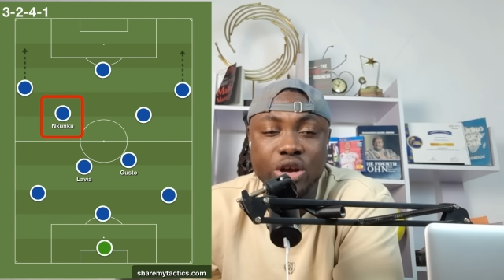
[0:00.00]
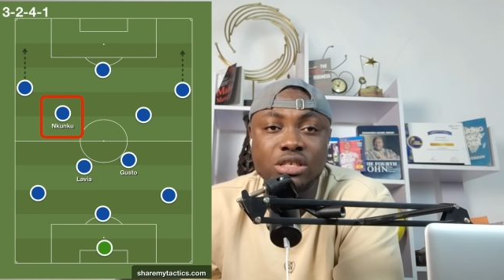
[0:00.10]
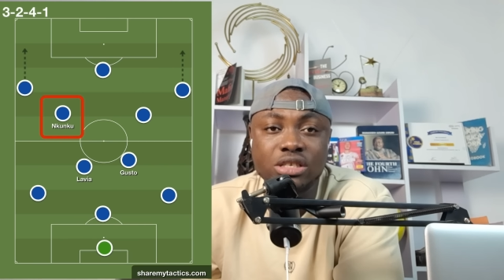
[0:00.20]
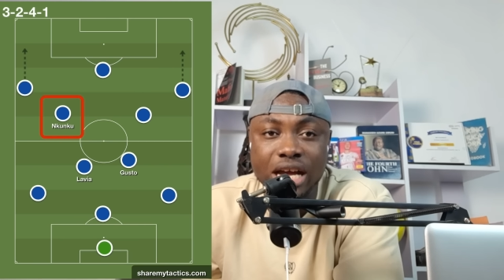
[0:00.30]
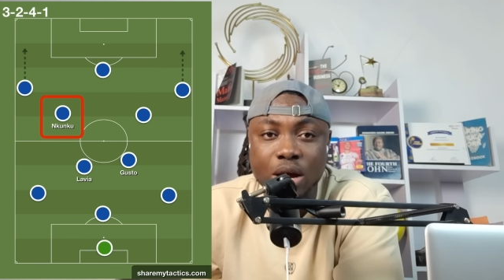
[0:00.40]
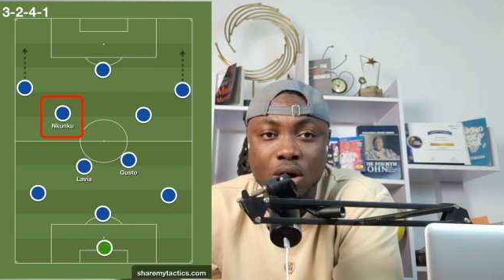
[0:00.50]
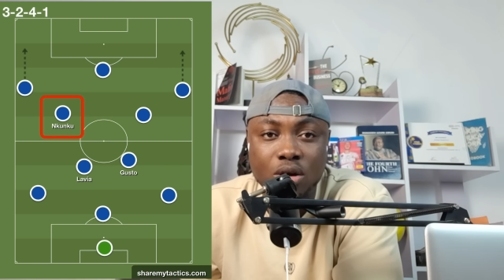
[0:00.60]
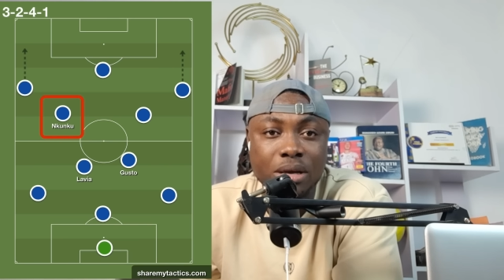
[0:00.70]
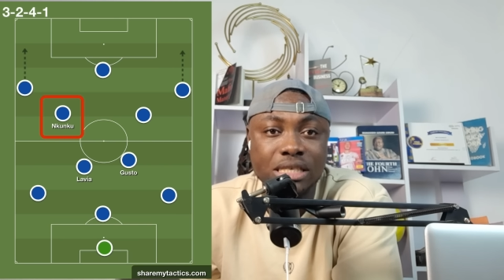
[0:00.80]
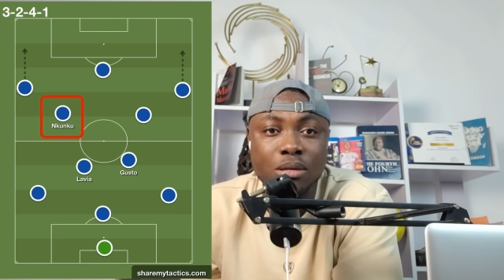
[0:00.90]
tonight. One
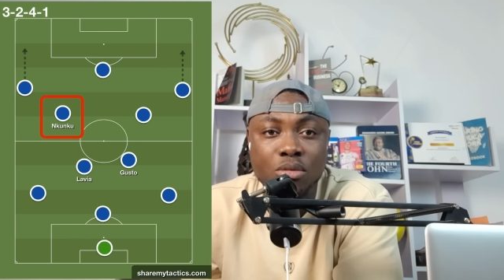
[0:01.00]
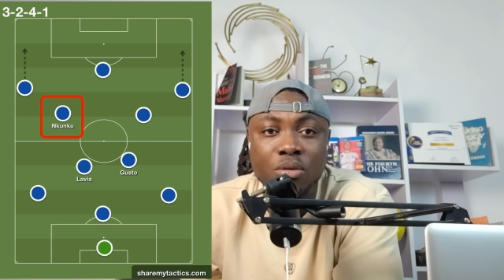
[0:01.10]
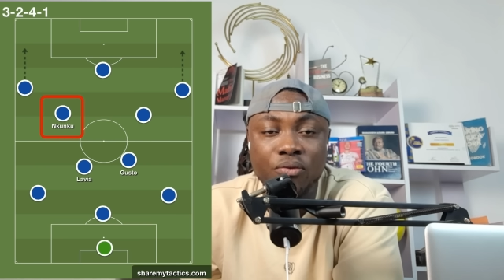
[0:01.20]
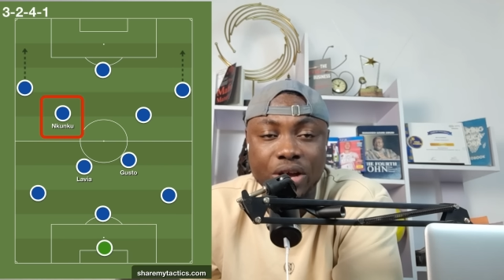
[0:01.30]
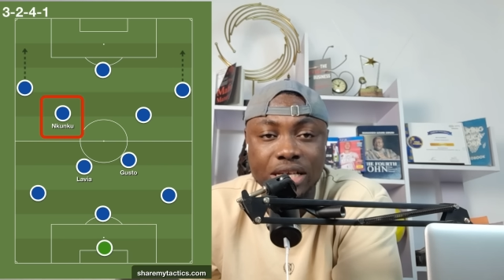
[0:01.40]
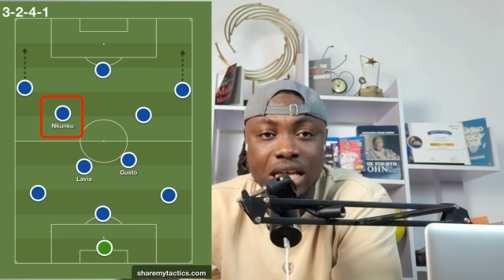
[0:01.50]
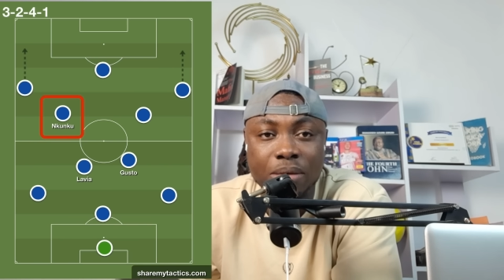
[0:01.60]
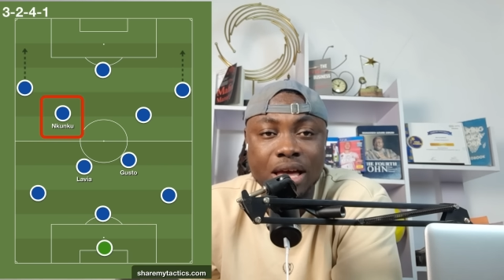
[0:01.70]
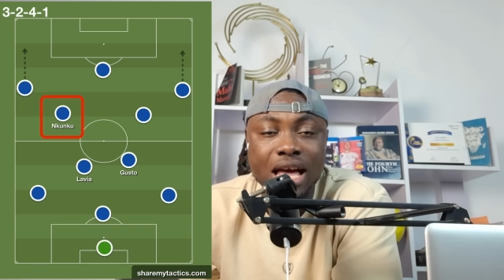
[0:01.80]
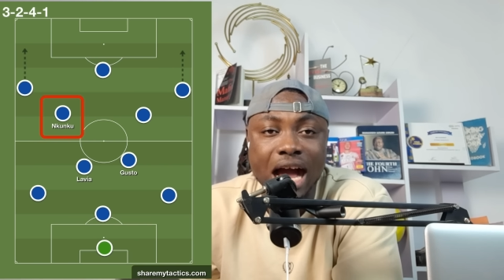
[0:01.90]
of the Sambo first
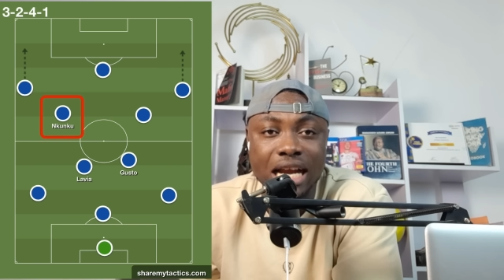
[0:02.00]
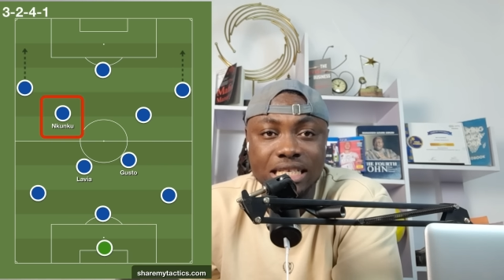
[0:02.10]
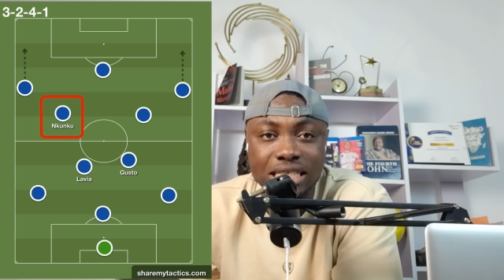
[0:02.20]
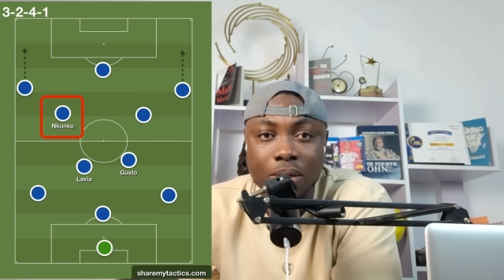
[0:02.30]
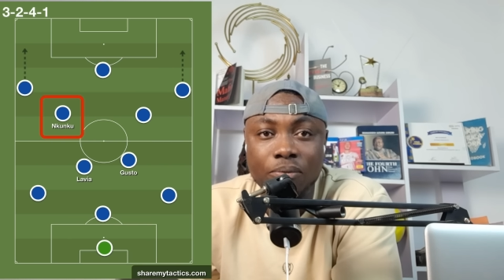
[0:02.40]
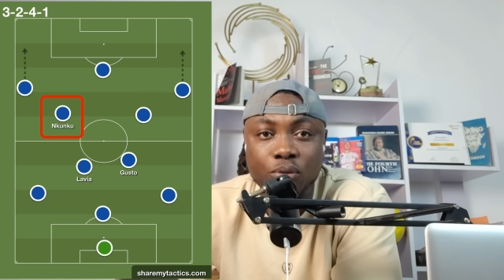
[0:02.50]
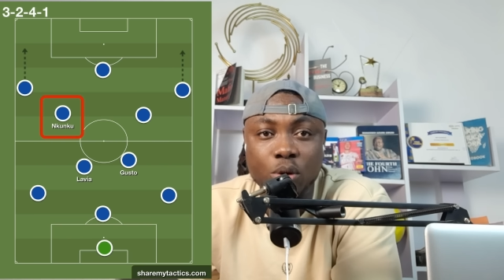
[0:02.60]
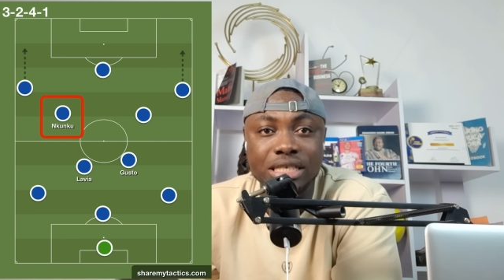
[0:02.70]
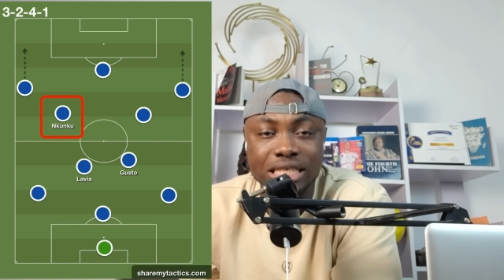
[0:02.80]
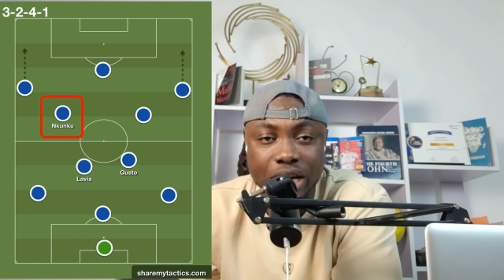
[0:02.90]
game at the
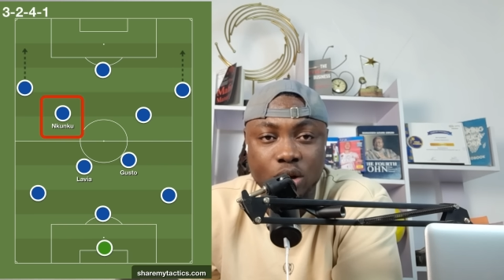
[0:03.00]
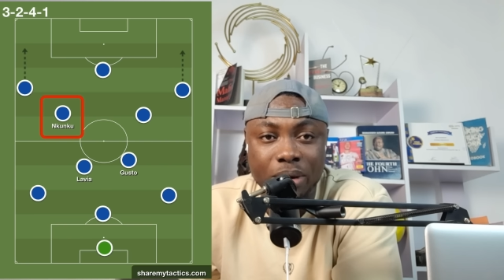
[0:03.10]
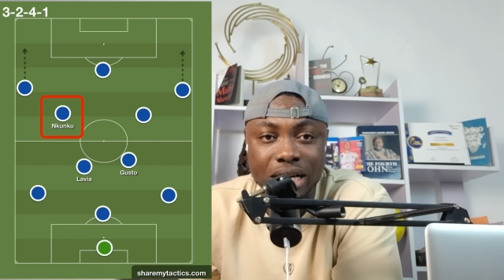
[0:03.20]
Stamford Stadium.